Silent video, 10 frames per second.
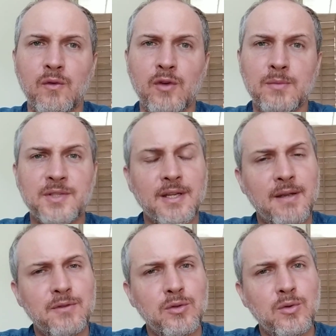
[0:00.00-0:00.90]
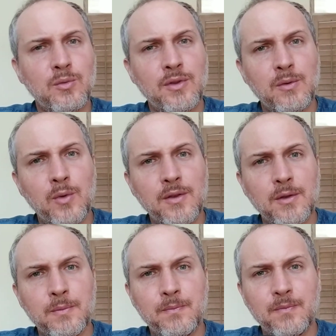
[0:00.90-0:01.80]
verbs that have to do with the
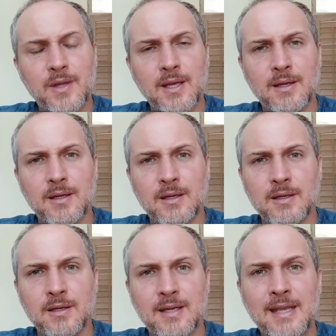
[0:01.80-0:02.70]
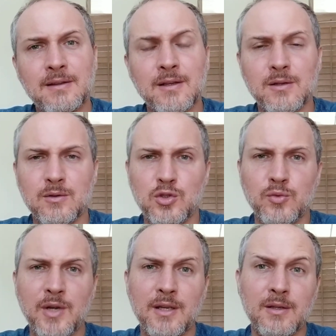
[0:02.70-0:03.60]
weather, yeah, regnen,
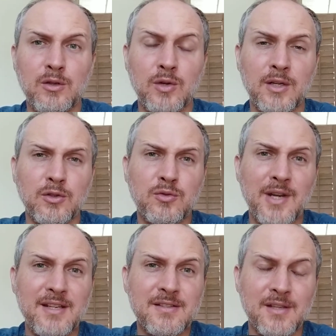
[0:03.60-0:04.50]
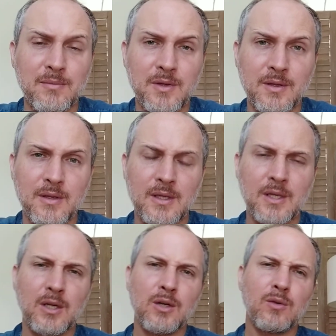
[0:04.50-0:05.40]
to rain. You cannot rain something.
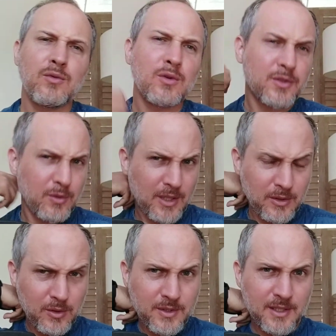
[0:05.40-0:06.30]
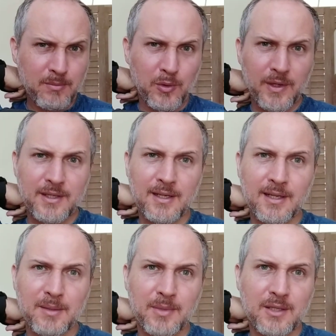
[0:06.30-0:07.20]
Of course, you can use this
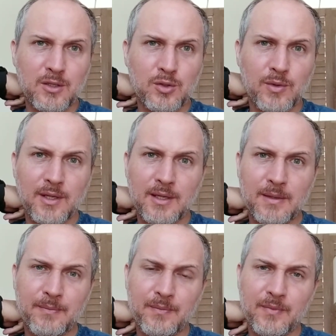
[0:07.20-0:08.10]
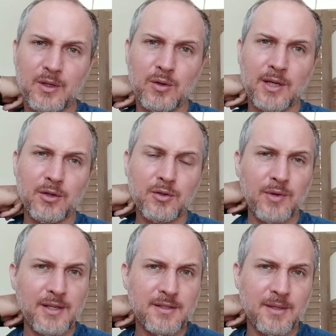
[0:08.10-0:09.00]
poetically, but usually you cannot
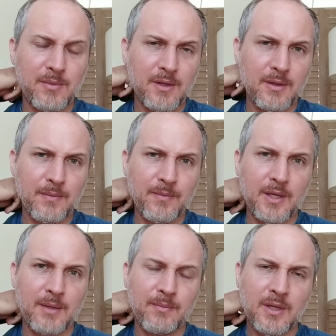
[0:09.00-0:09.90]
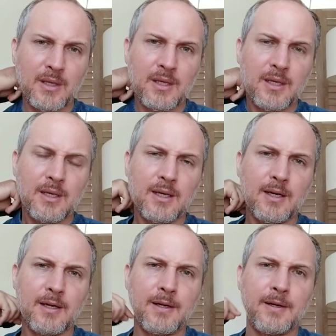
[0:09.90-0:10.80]
rain something. Yeah.
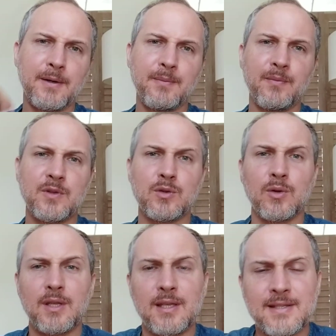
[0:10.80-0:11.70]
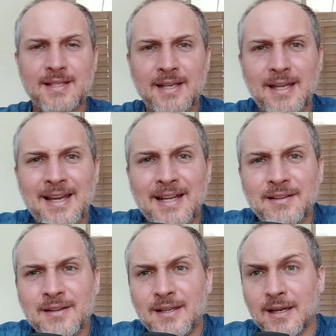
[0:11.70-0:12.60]
So es
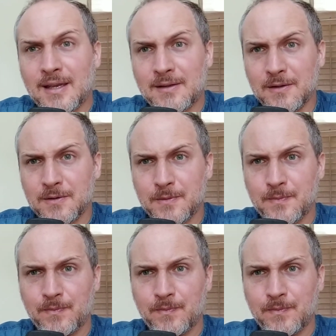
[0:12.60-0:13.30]
hat geregnet.